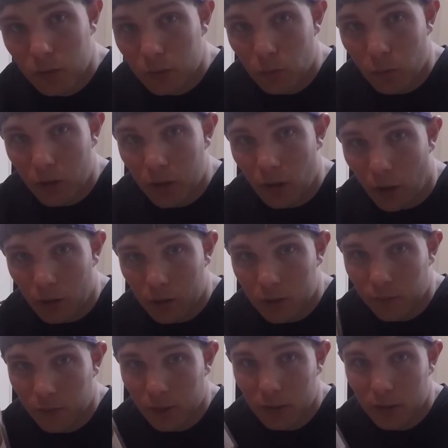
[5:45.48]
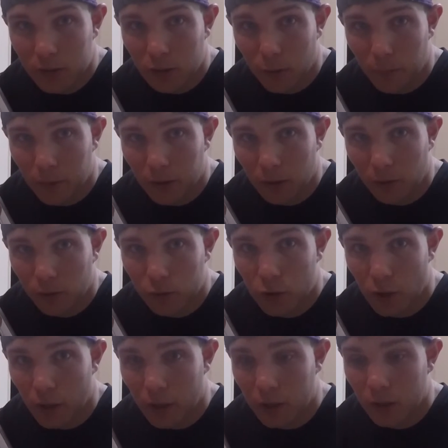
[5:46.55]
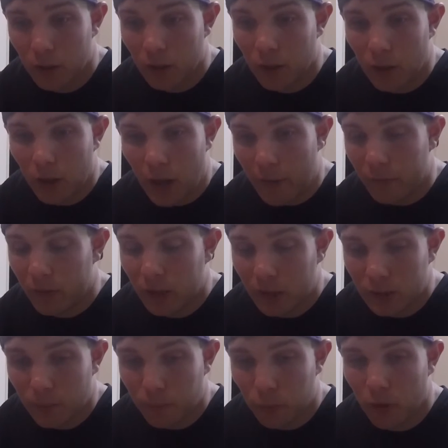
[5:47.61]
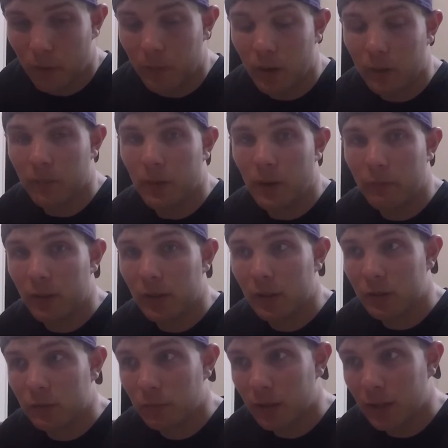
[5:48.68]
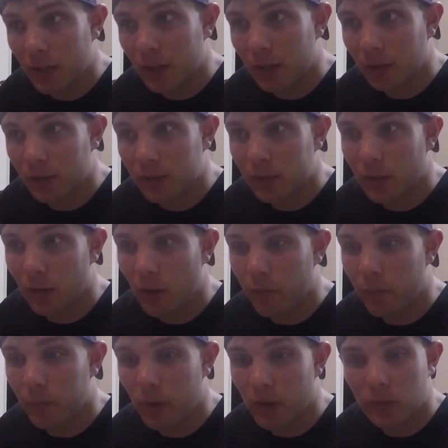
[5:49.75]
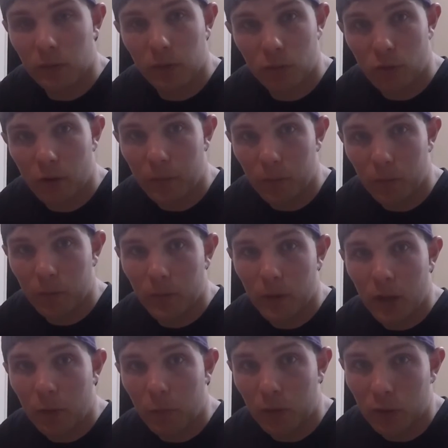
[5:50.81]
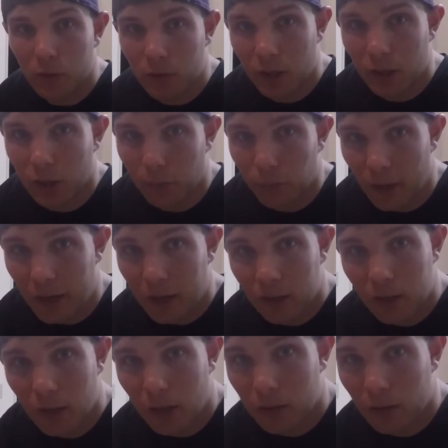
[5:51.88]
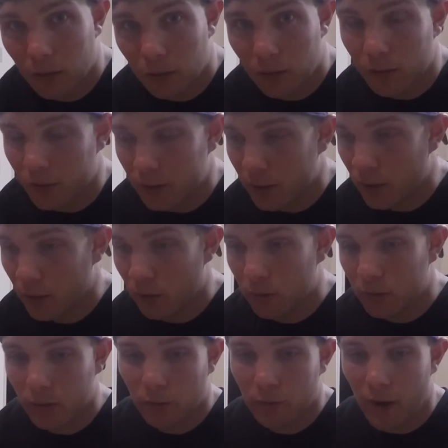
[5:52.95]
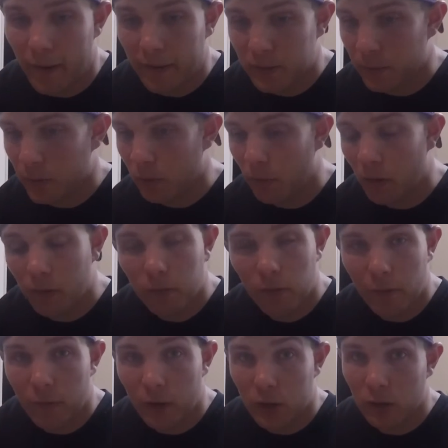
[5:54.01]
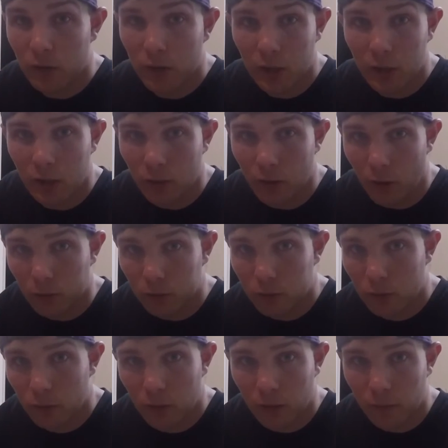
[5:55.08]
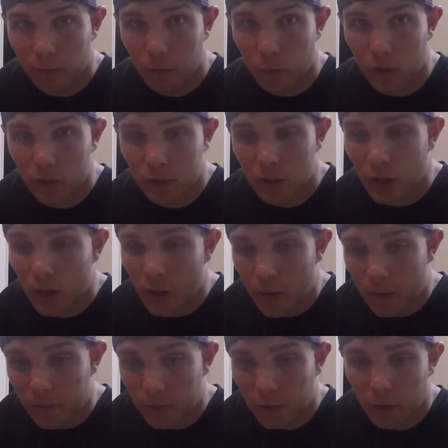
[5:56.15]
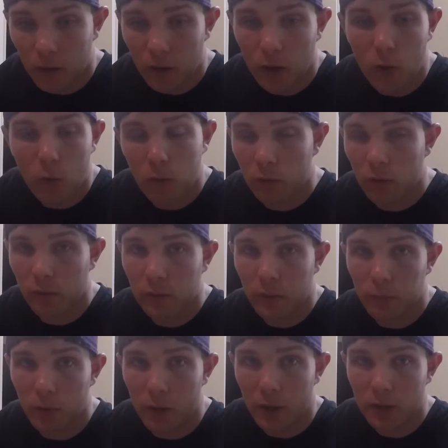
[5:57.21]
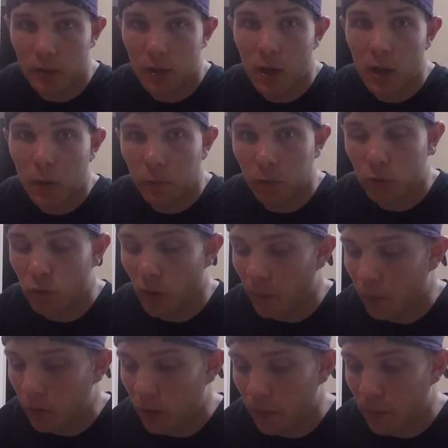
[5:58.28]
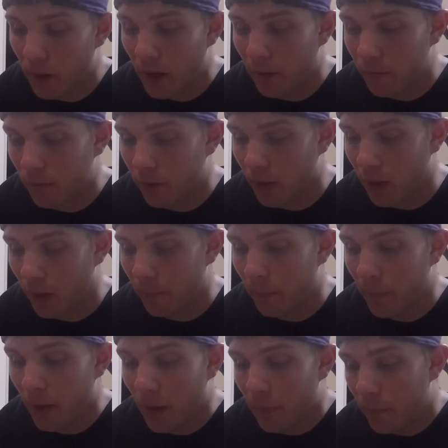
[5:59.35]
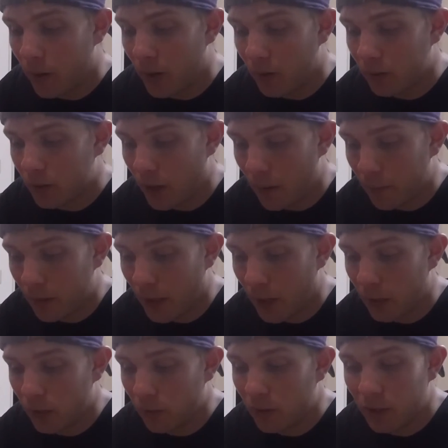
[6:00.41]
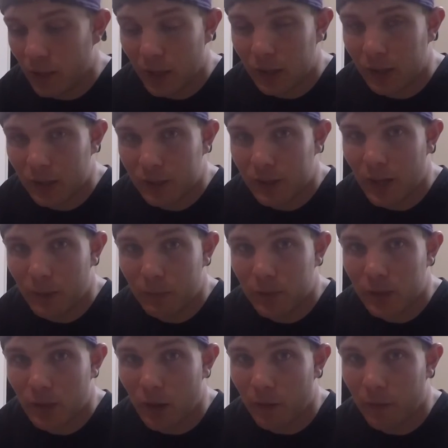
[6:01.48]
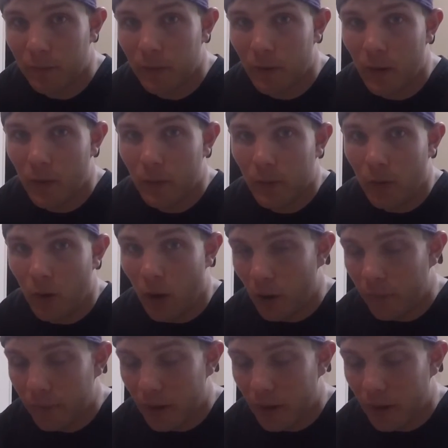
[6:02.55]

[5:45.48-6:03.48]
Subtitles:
$20 for this stupid little chuck. Everything's a premium. Everything's ridiculously overpriced with the Dremel. When you can get the Black & Decker, the Sears, the Craftsman, whatever the fuck, you can get the alternative ones for a quarter of the price. With Dremel, you're paying for a name. But on top of that, you can get the same stuff off